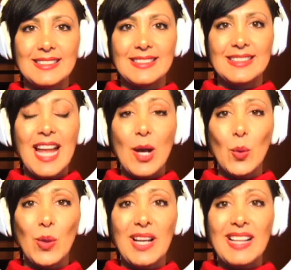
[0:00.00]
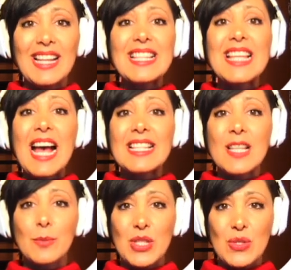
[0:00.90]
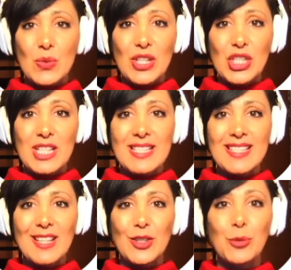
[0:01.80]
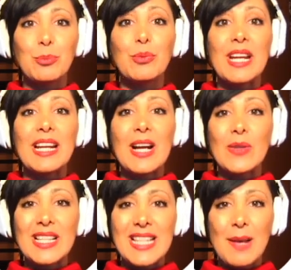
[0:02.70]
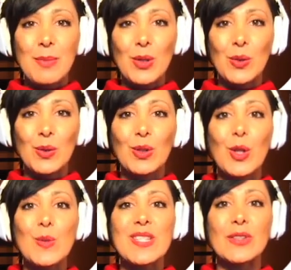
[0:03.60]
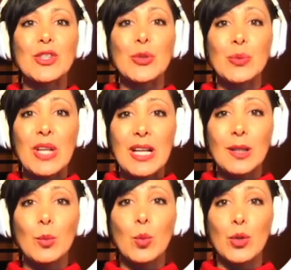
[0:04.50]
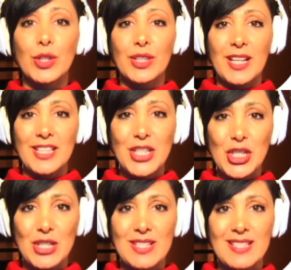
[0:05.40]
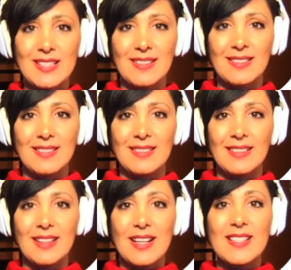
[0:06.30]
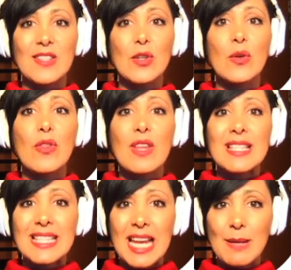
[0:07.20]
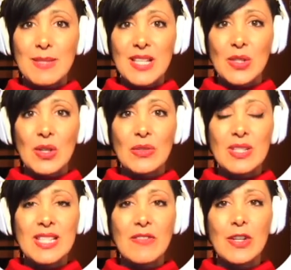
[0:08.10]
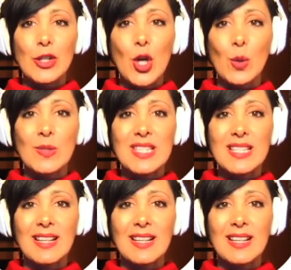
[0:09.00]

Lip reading: Now, let's add some restrictions to bring our example closer to real-world conditions. Consider the same sender and receiver nodes,